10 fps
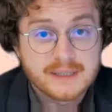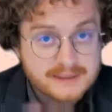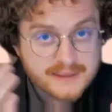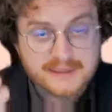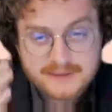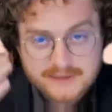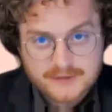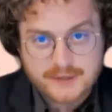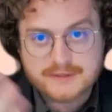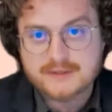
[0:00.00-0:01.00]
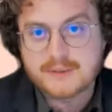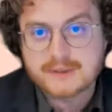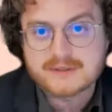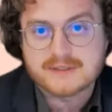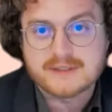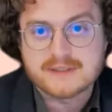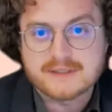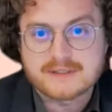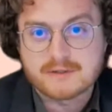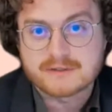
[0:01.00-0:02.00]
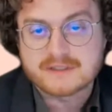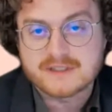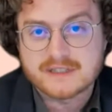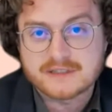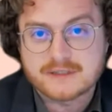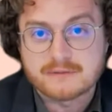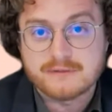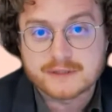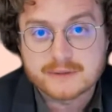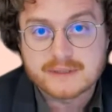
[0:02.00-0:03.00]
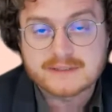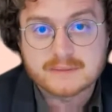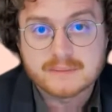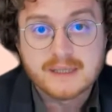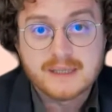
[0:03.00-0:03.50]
nice thoughts about this conversation on federalism.